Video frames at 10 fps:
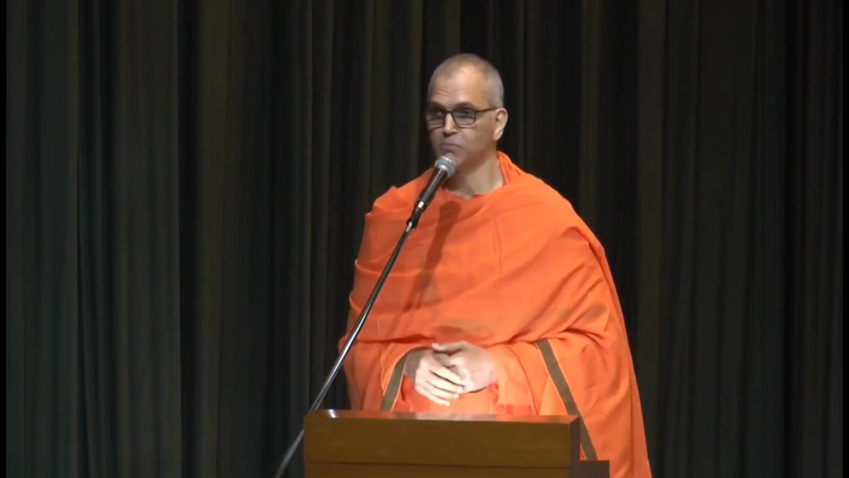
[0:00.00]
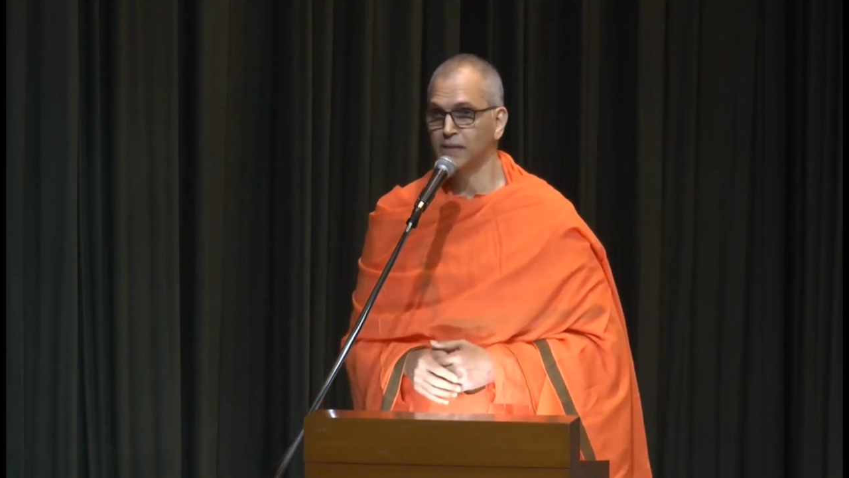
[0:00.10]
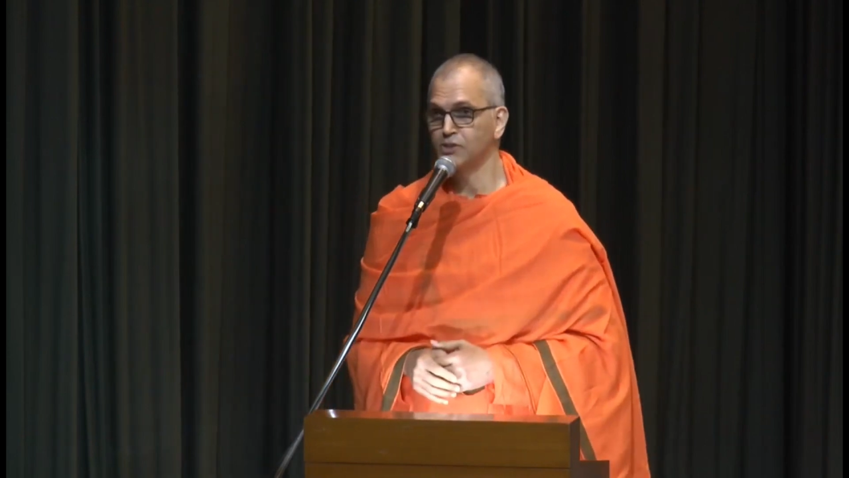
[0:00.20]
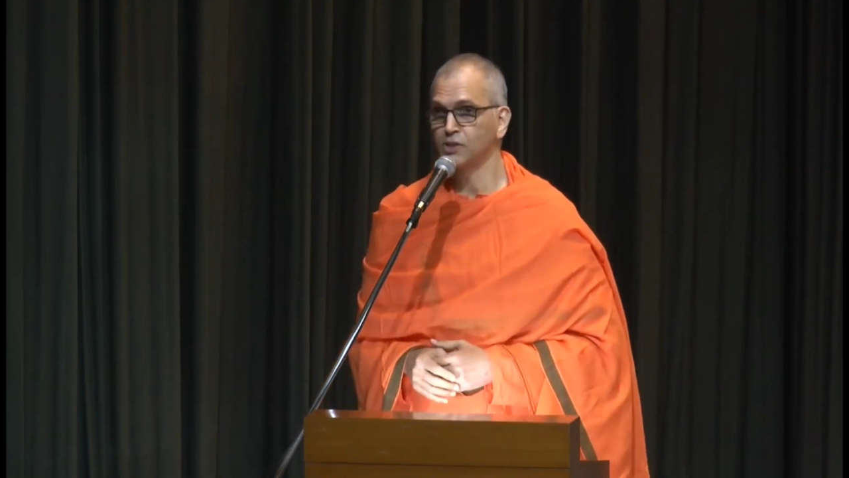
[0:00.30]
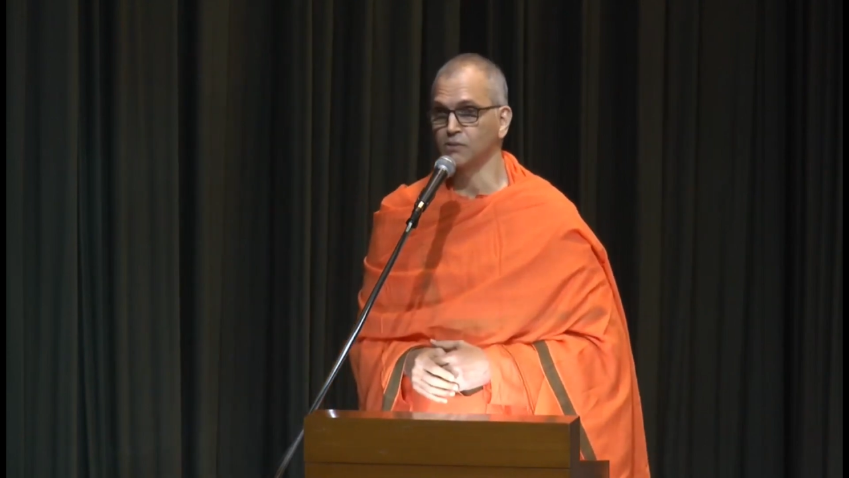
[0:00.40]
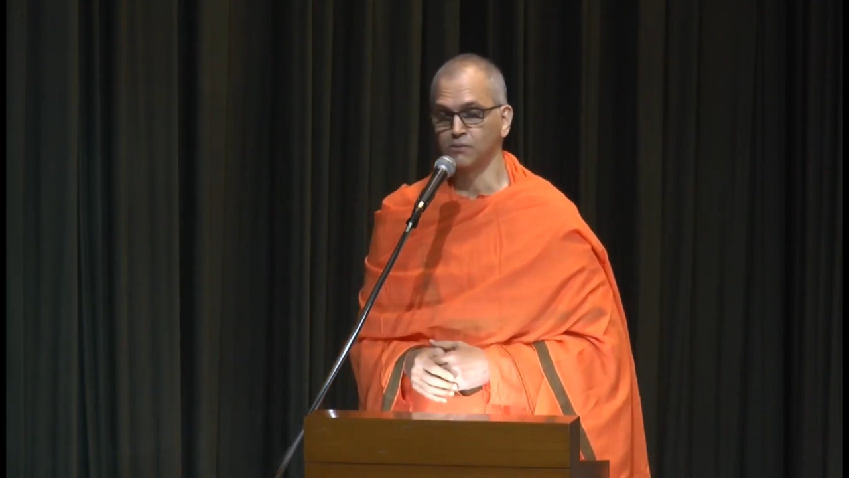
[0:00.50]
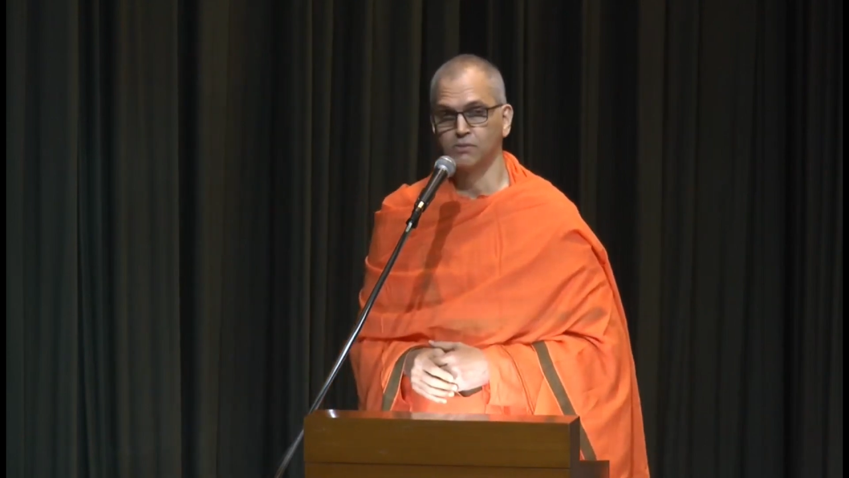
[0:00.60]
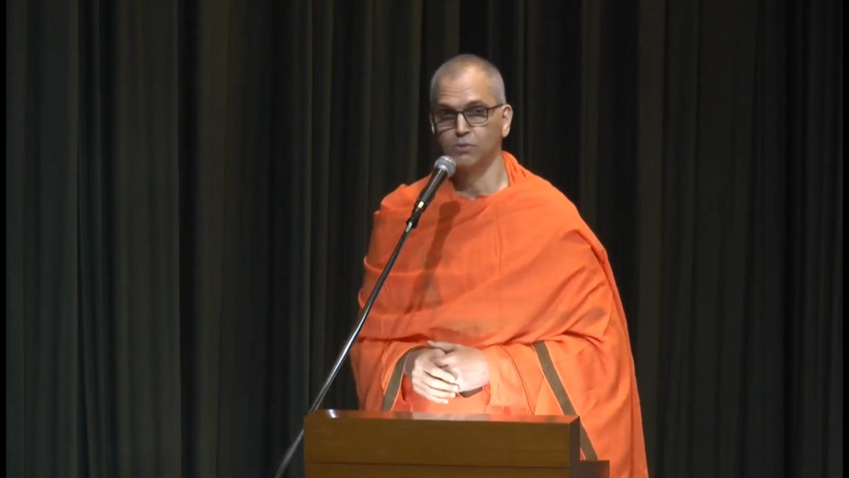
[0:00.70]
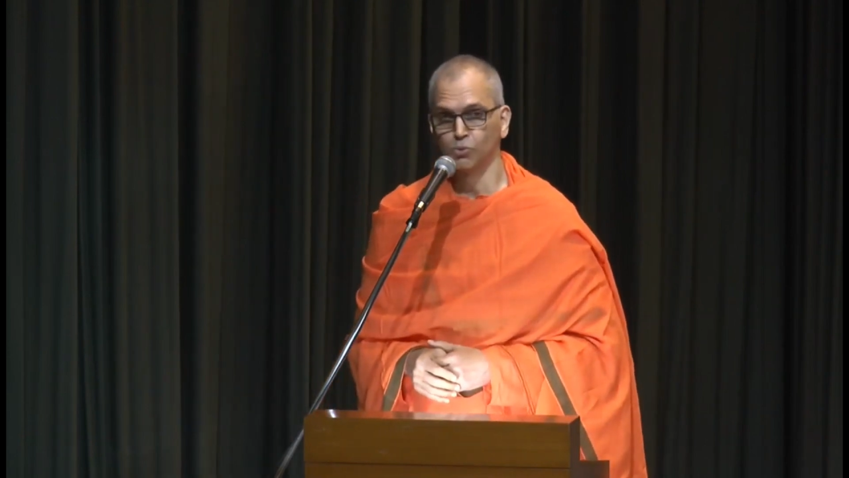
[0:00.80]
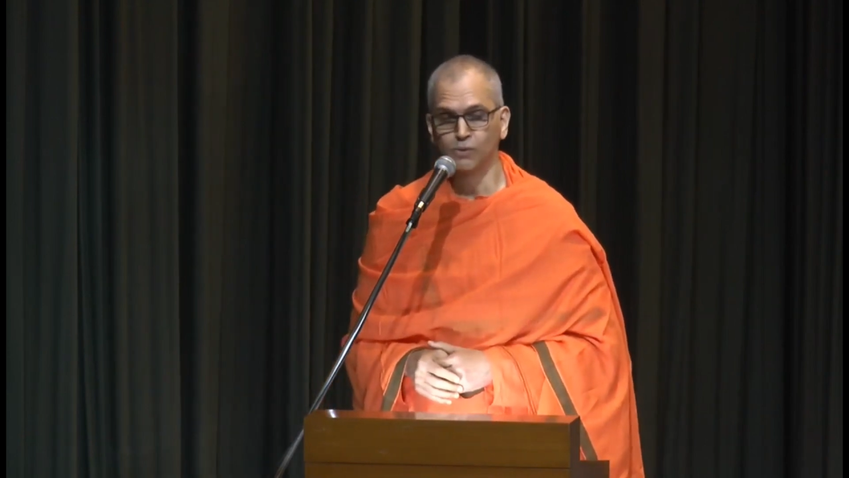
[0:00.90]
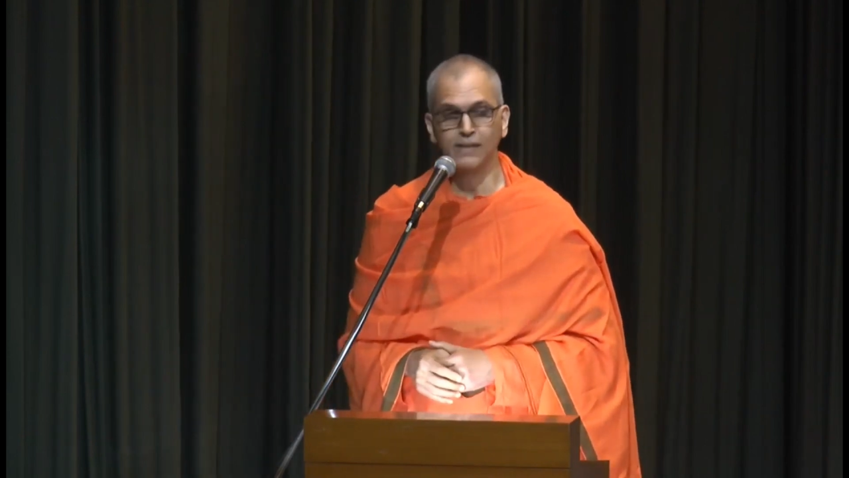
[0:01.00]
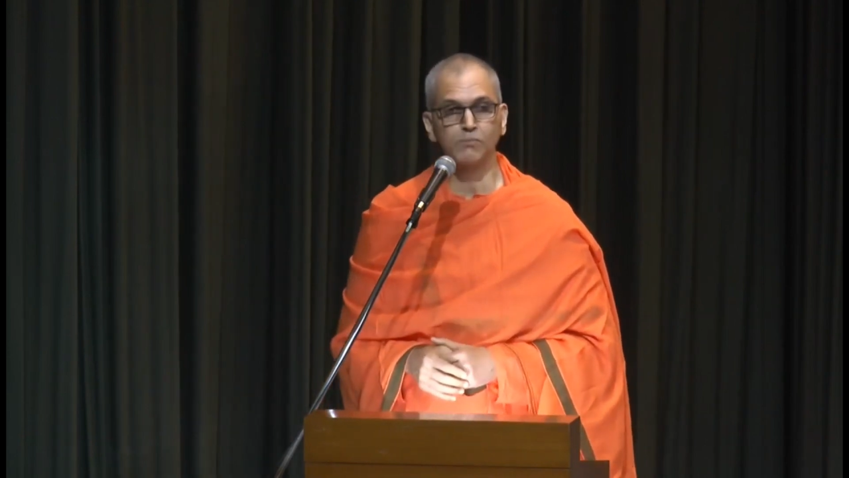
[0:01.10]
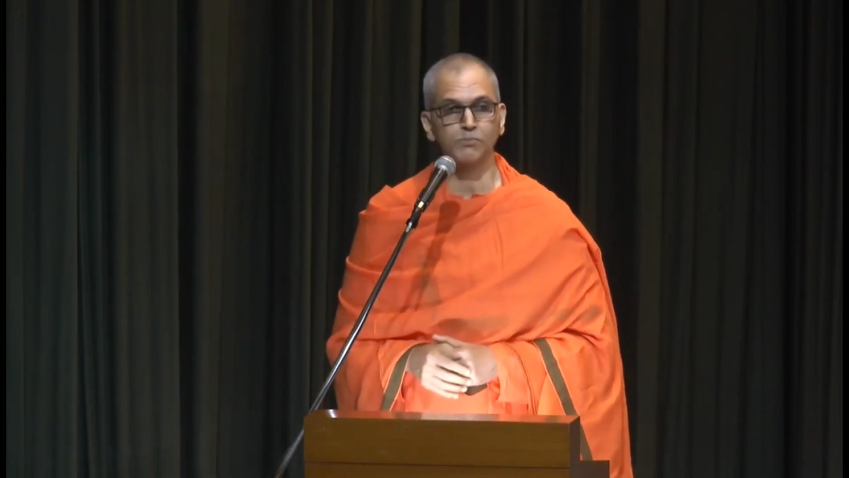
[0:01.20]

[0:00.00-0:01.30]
mental realm,